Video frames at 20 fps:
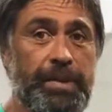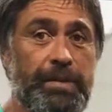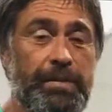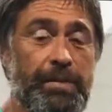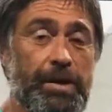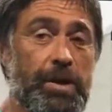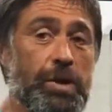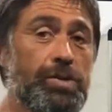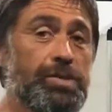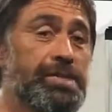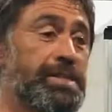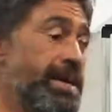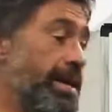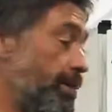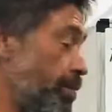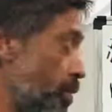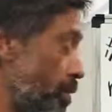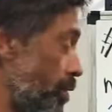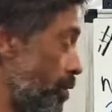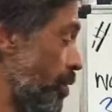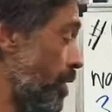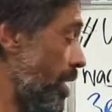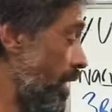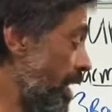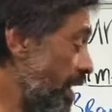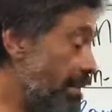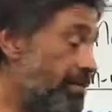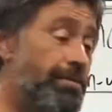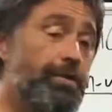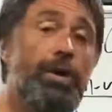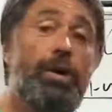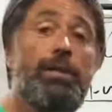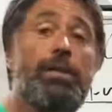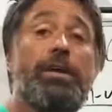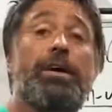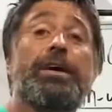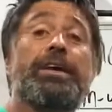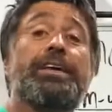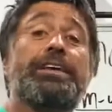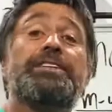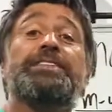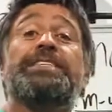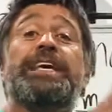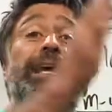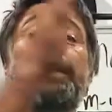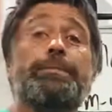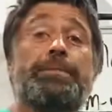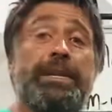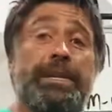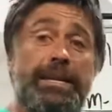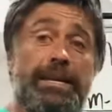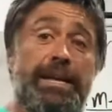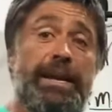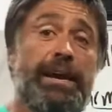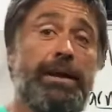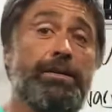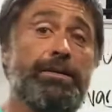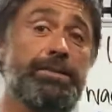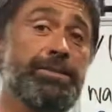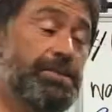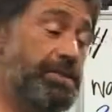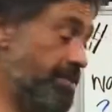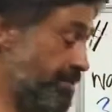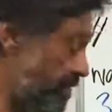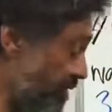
Those that have got like your 10-minute Karens. If